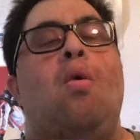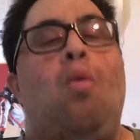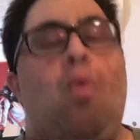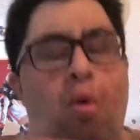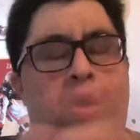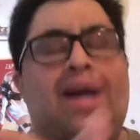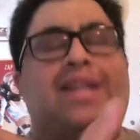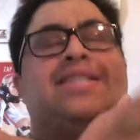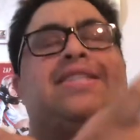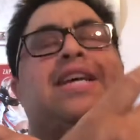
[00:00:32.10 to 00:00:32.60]

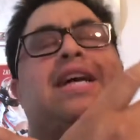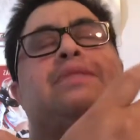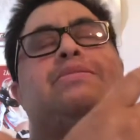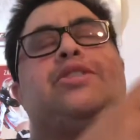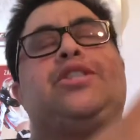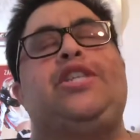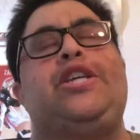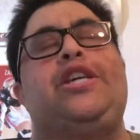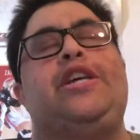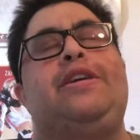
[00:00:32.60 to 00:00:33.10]
What's up,
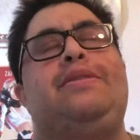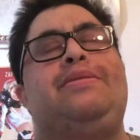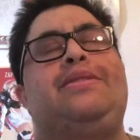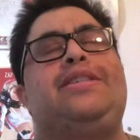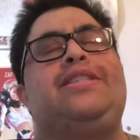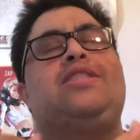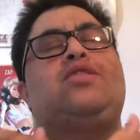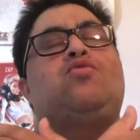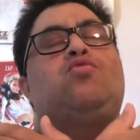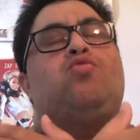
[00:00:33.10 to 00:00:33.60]

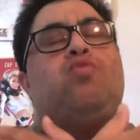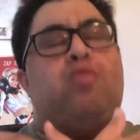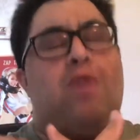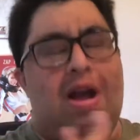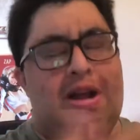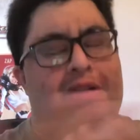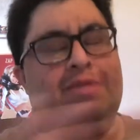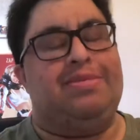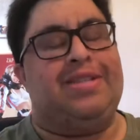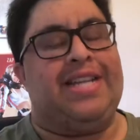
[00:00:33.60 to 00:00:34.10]
cheerers?
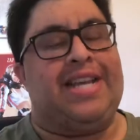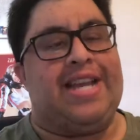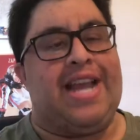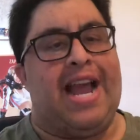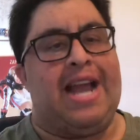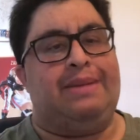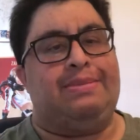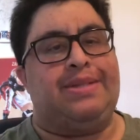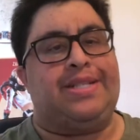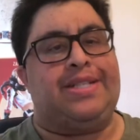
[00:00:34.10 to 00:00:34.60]
Welcome to
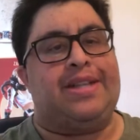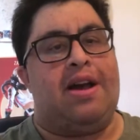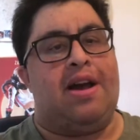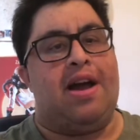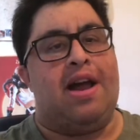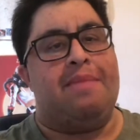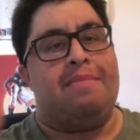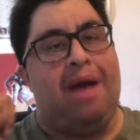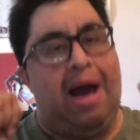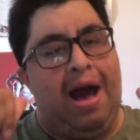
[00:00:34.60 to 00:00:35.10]
Yames
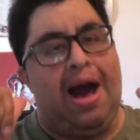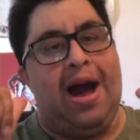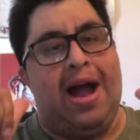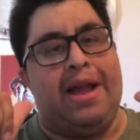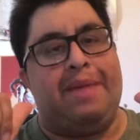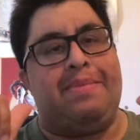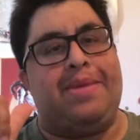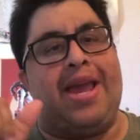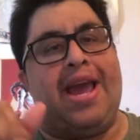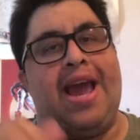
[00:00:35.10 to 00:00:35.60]
Time.
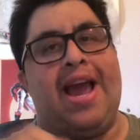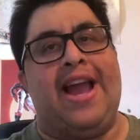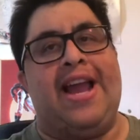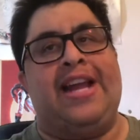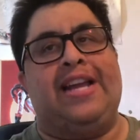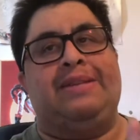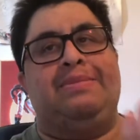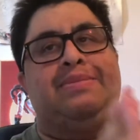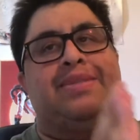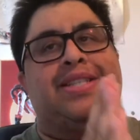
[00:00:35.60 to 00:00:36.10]
I'm
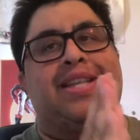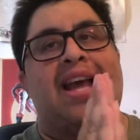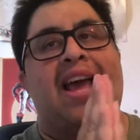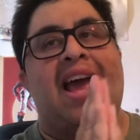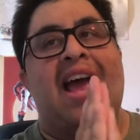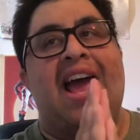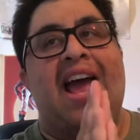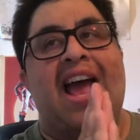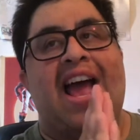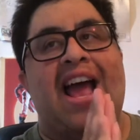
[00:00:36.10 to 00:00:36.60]
James,
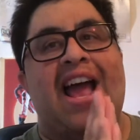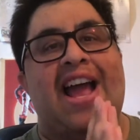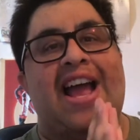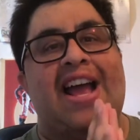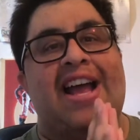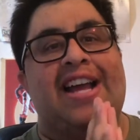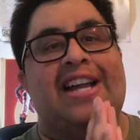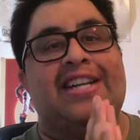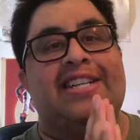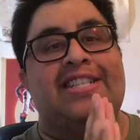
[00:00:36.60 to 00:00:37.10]

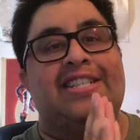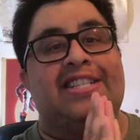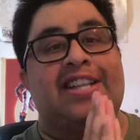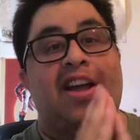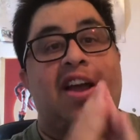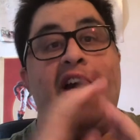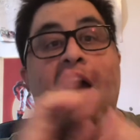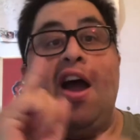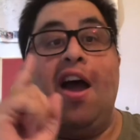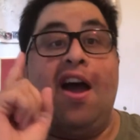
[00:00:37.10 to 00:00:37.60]
and
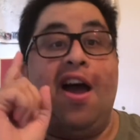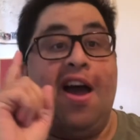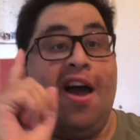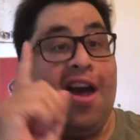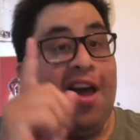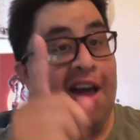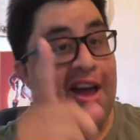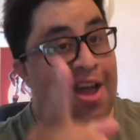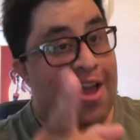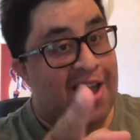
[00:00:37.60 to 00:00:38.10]

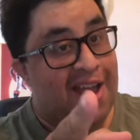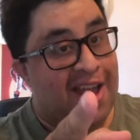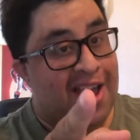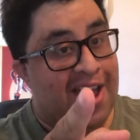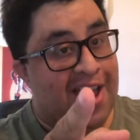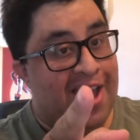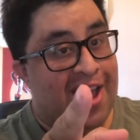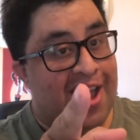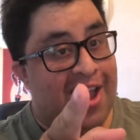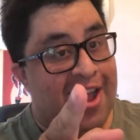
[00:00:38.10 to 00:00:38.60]

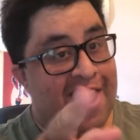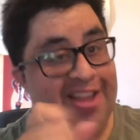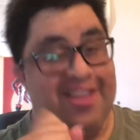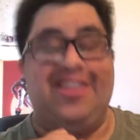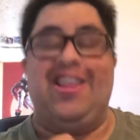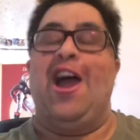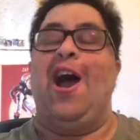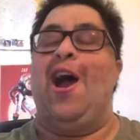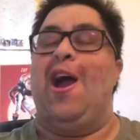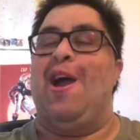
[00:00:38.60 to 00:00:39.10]

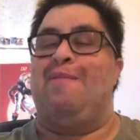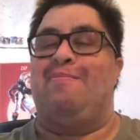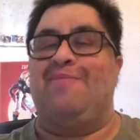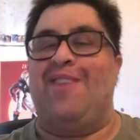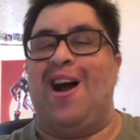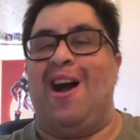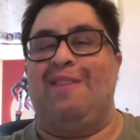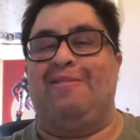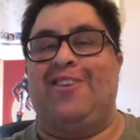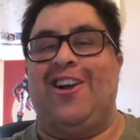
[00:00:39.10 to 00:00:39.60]
no,
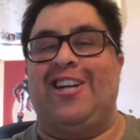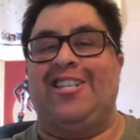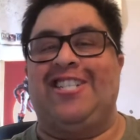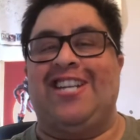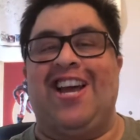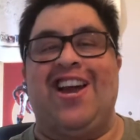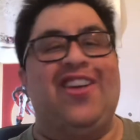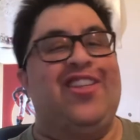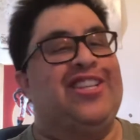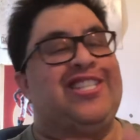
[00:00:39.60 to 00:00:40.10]
I've got you.
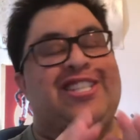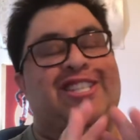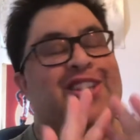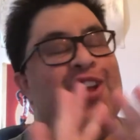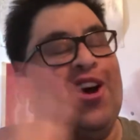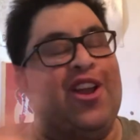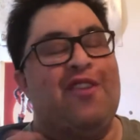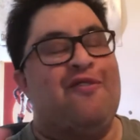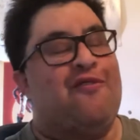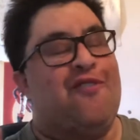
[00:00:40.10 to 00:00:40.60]
This is
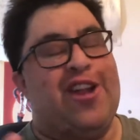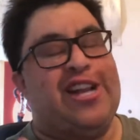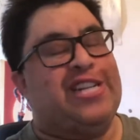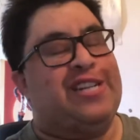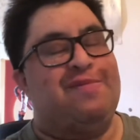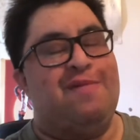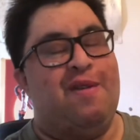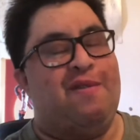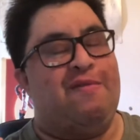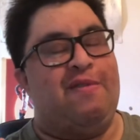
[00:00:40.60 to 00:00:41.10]
not a fresh
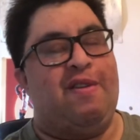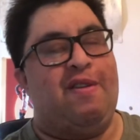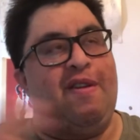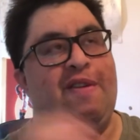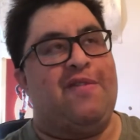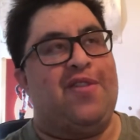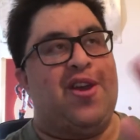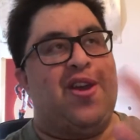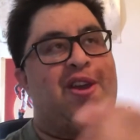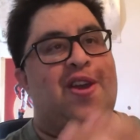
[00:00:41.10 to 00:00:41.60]
movie
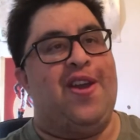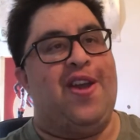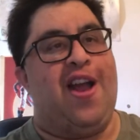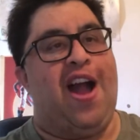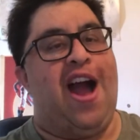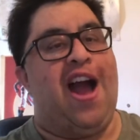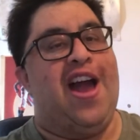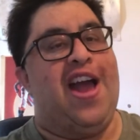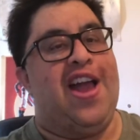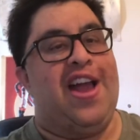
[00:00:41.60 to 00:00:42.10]
review.
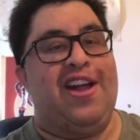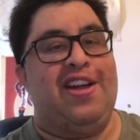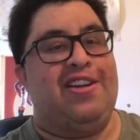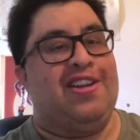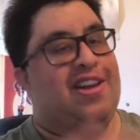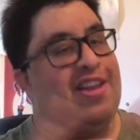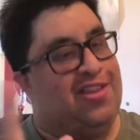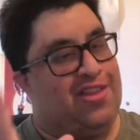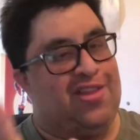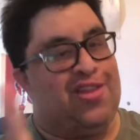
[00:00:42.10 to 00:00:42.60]
I
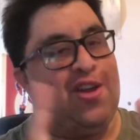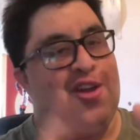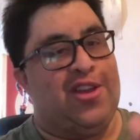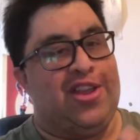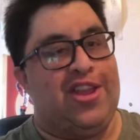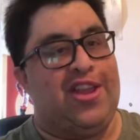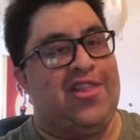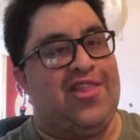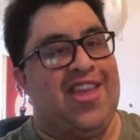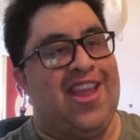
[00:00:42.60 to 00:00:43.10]
thought
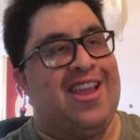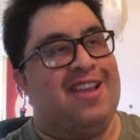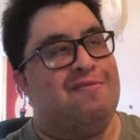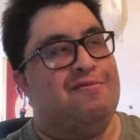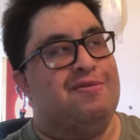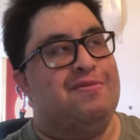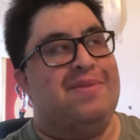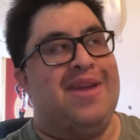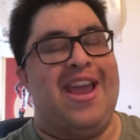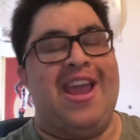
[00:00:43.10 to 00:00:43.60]
you'd think it
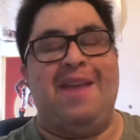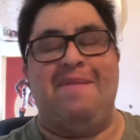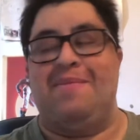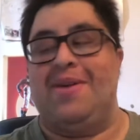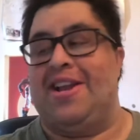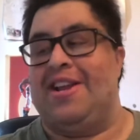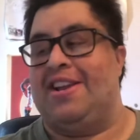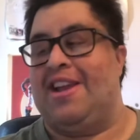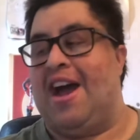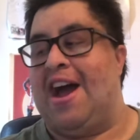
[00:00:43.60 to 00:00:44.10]
would be,
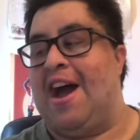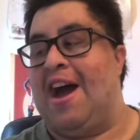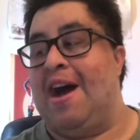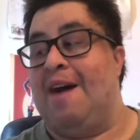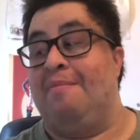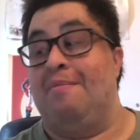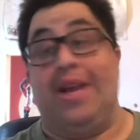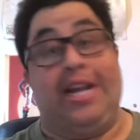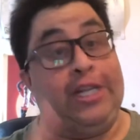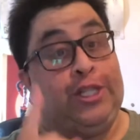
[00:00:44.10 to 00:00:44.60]
but
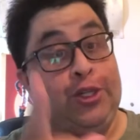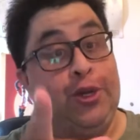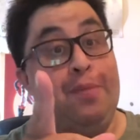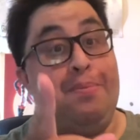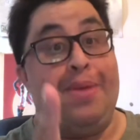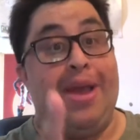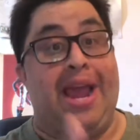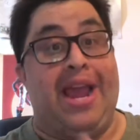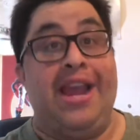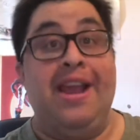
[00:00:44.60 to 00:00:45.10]
um, it should
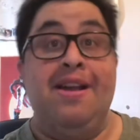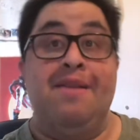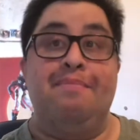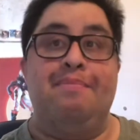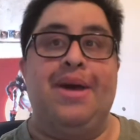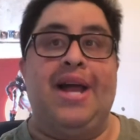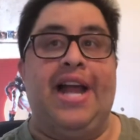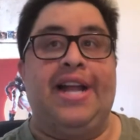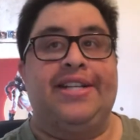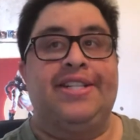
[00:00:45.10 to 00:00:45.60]
be.
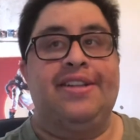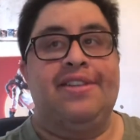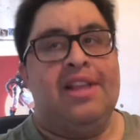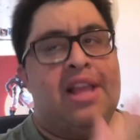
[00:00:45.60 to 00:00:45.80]
But